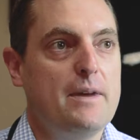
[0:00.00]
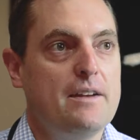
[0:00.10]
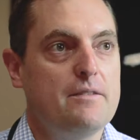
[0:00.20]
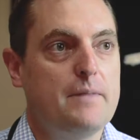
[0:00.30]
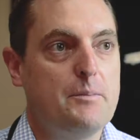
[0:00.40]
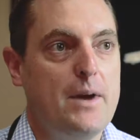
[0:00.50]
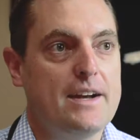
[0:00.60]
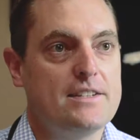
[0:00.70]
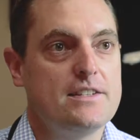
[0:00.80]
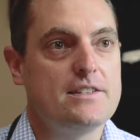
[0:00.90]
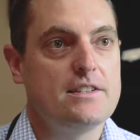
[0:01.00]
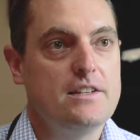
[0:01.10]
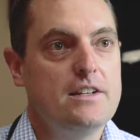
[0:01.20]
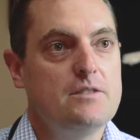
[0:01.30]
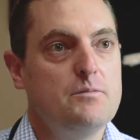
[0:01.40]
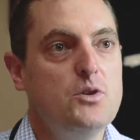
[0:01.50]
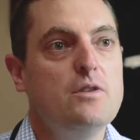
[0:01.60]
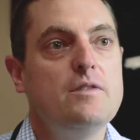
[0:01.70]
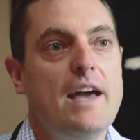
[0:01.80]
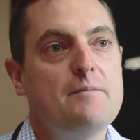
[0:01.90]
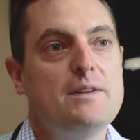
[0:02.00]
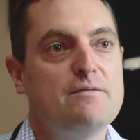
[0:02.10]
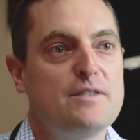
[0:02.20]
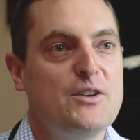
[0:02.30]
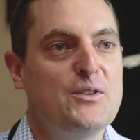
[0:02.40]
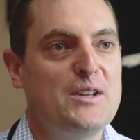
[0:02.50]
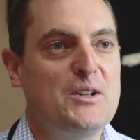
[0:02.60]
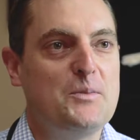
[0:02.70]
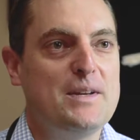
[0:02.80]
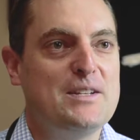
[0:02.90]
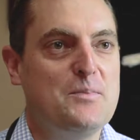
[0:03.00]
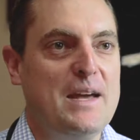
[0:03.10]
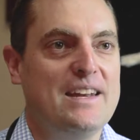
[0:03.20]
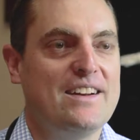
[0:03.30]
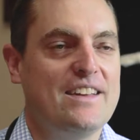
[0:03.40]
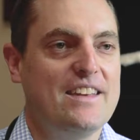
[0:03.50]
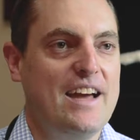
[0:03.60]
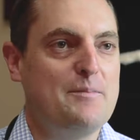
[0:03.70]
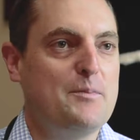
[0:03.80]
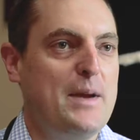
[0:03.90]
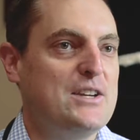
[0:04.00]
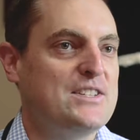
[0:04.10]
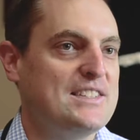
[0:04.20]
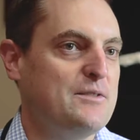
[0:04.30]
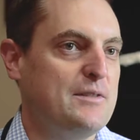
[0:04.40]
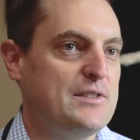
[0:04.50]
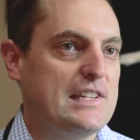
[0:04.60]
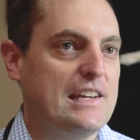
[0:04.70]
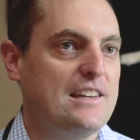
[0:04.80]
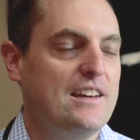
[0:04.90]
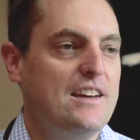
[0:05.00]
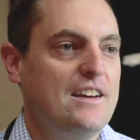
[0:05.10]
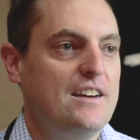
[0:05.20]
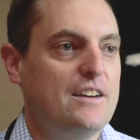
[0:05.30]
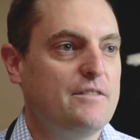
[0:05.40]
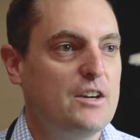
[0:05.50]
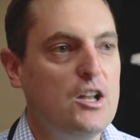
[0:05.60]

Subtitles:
my practice has moved, ebbed and flowed a little bit depending on the type of patients that we've seen. For a